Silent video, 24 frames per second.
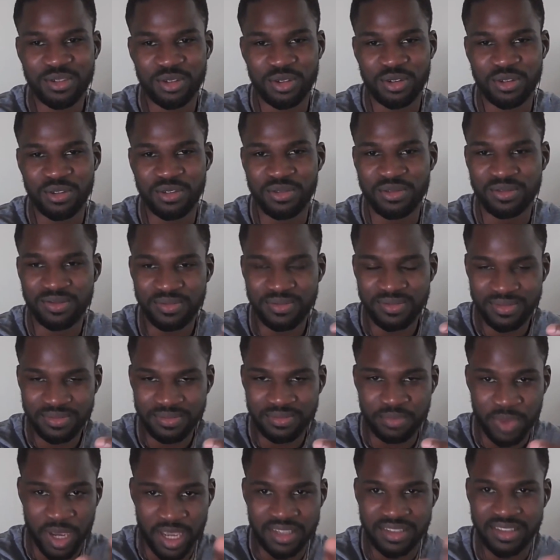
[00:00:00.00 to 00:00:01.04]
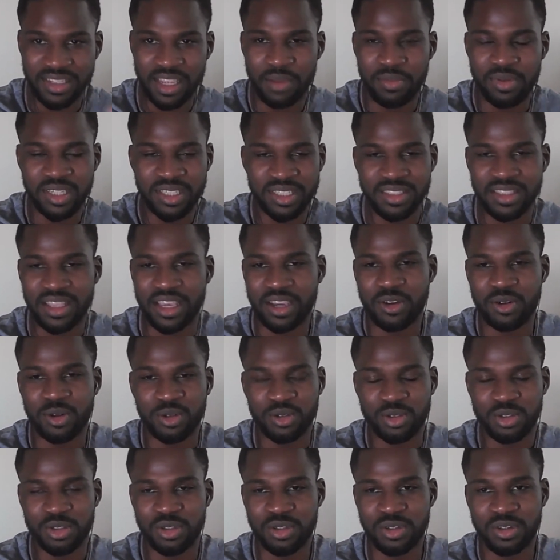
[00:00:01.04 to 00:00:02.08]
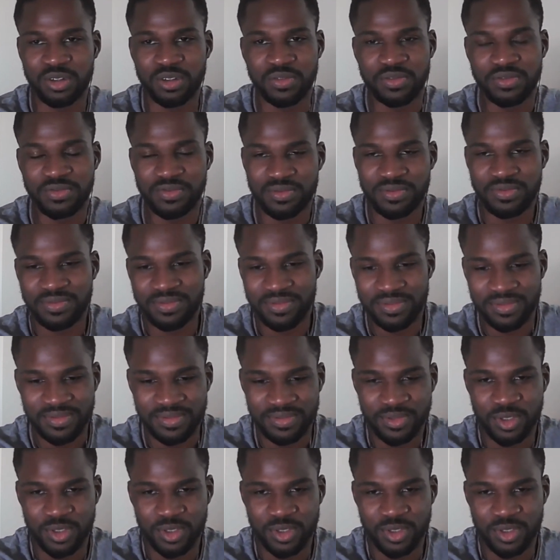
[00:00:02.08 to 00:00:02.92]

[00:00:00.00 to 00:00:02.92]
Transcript: So by establishing that culture of,